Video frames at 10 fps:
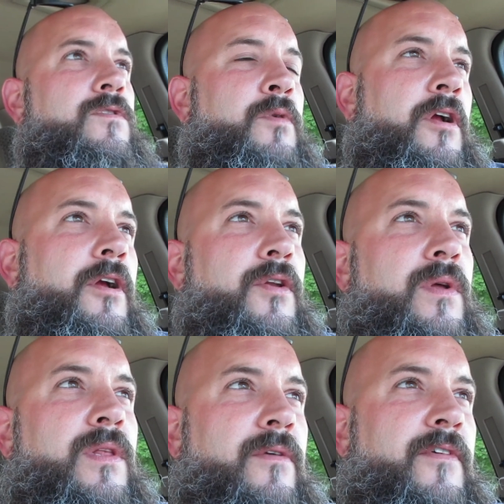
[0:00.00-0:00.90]
So we're going to
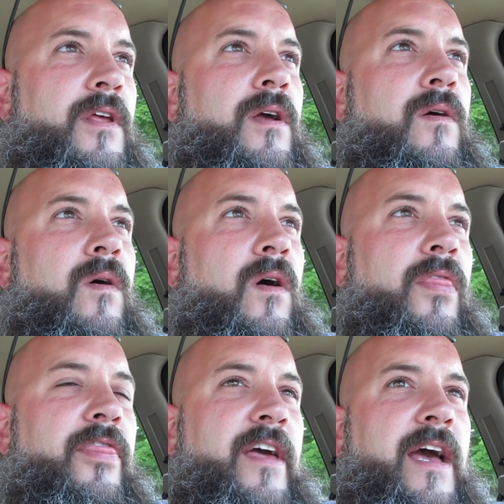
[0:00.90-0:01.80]
do a little video
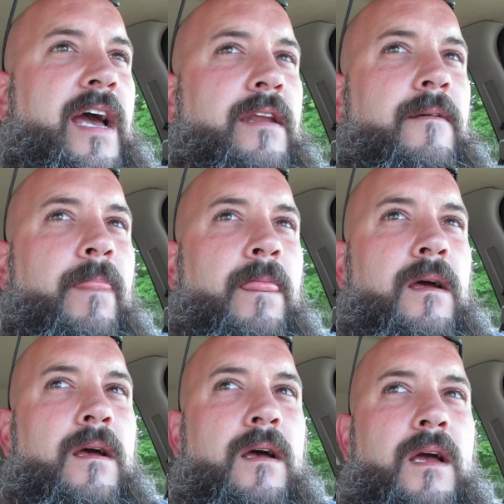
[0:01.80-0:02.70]
on that,
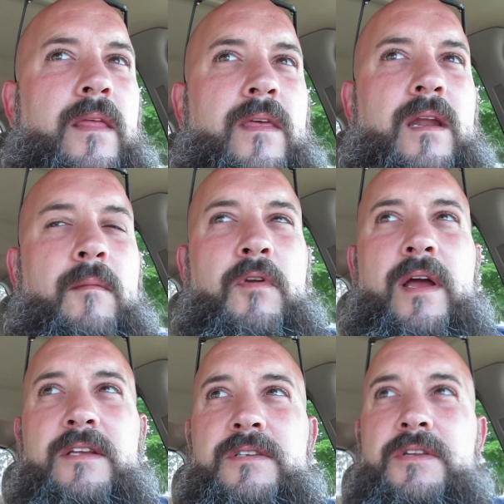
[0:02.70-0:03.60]
uh, and then I'm going
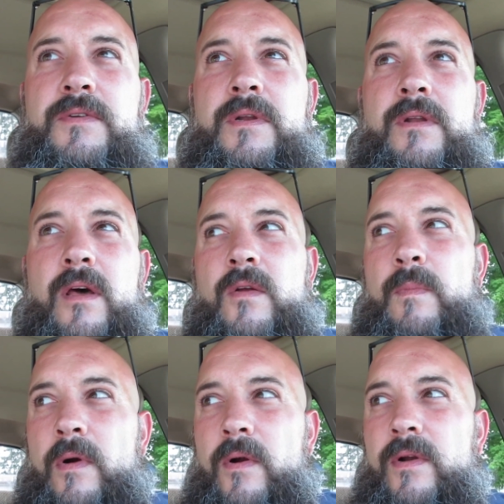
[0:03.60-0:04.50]
to actually do another
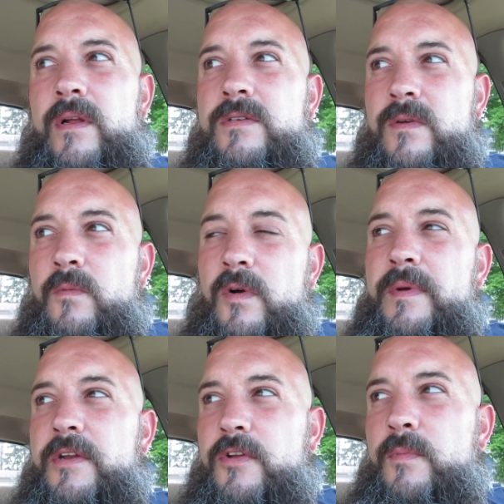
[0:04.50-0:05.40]
part, so it will
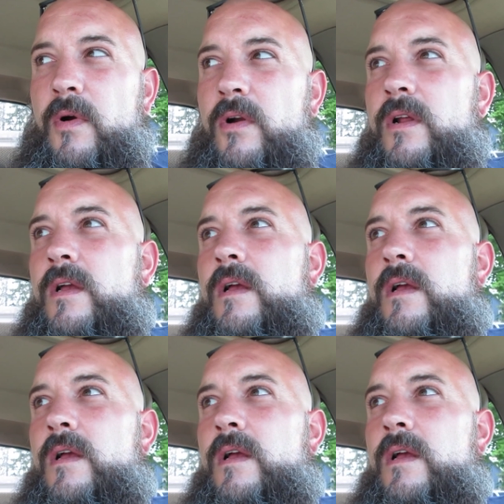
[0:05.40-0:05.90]
be a two-part